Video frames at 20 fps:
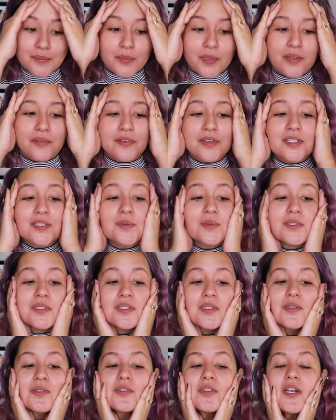My face was
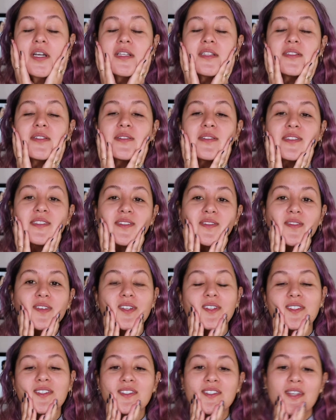so dry, so this
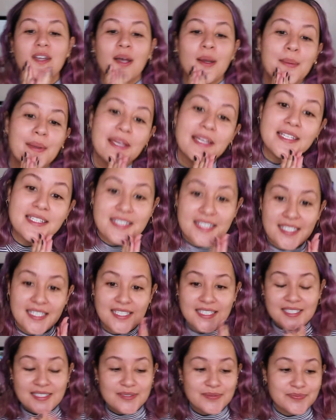feels
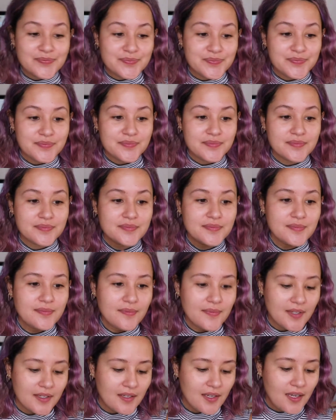amazing.
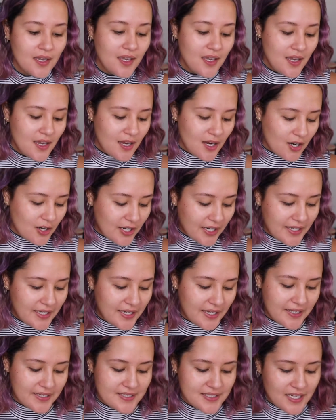Alright,
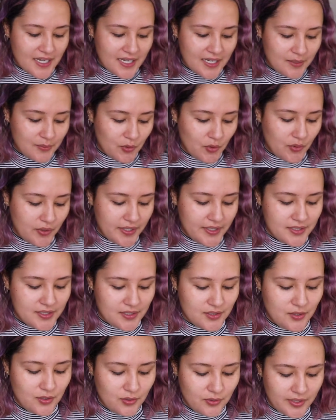next I'm going to
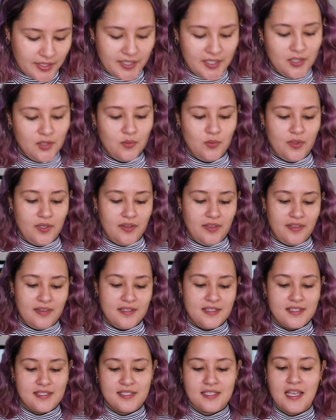go in with
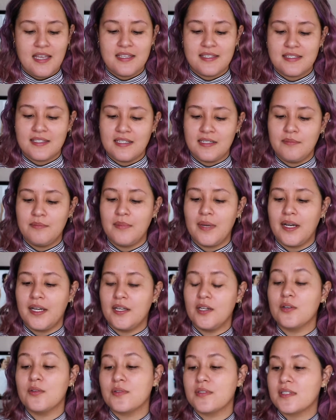this
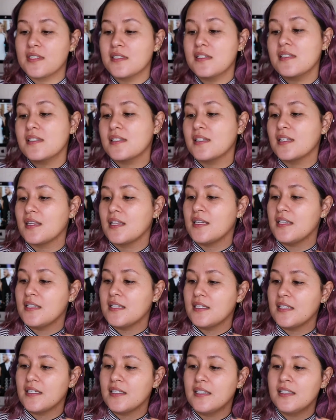Symbiosis
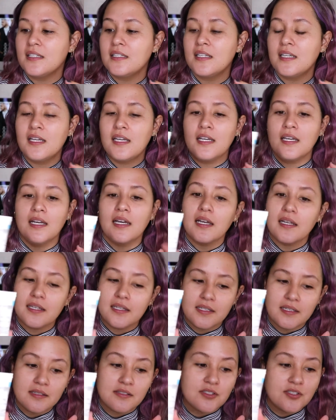London, and
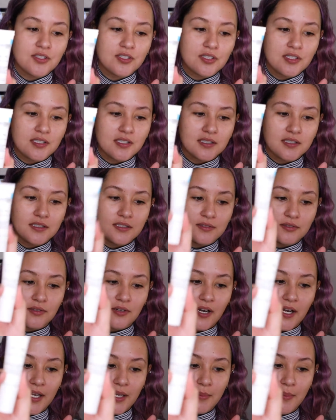it's just a little
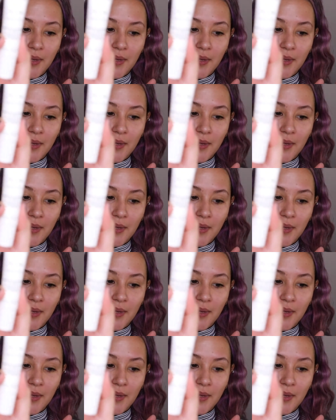eye